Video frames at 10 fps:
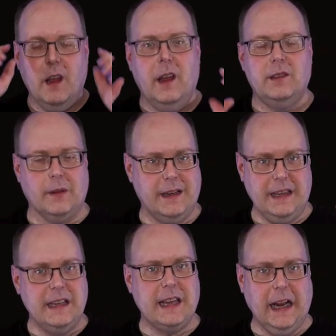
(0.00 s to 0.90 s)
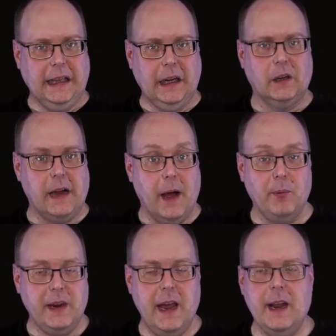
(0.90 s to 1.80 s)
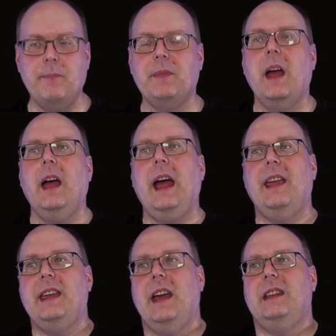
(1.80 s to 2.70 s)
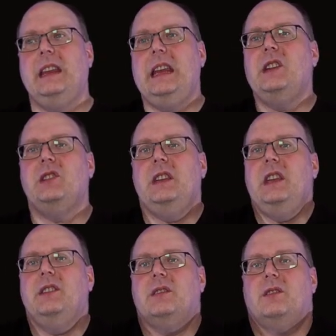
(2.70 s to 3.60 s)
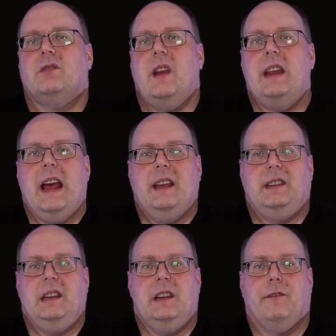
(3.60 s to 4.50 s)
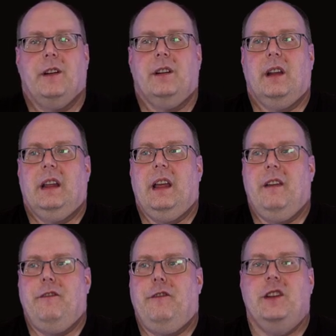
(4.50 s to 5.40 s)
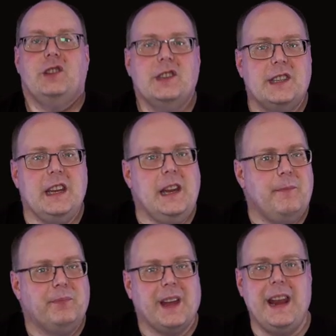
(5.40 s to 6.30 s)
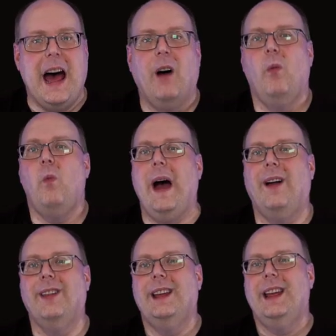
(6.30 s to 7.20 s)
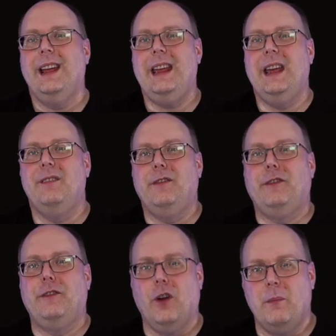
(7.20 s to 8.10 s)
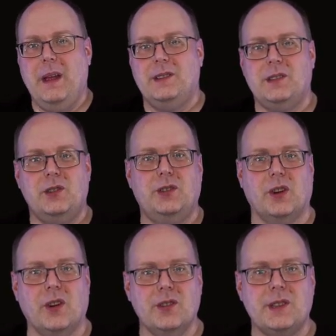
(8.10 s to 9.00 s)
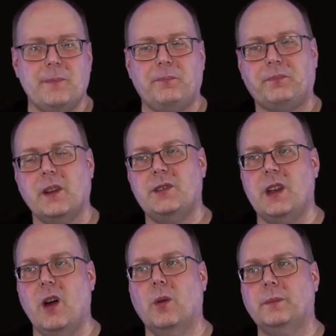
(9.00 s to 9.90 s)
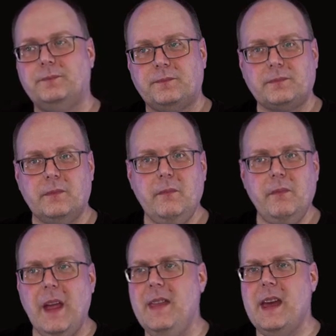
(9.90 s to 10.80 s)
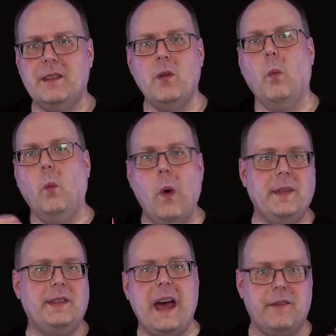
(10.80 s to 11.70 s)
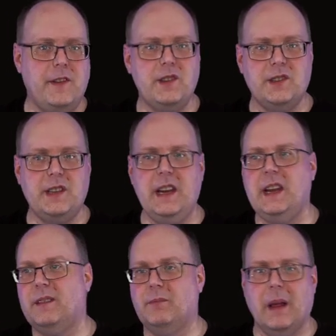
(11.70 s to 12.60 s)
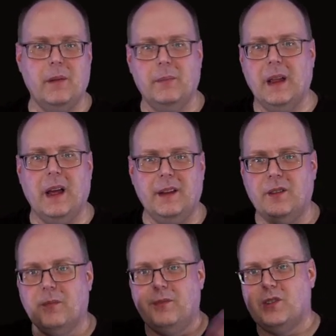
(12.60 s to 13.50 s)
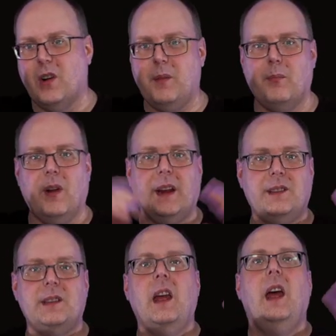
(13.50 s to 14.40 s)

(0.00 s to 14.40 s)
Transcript: So things get a little complicated. And then each yeast strain has a different efficiency and how well it ferments sugars. So, and then what that efficiency and blah, blah, blah, your starting Brix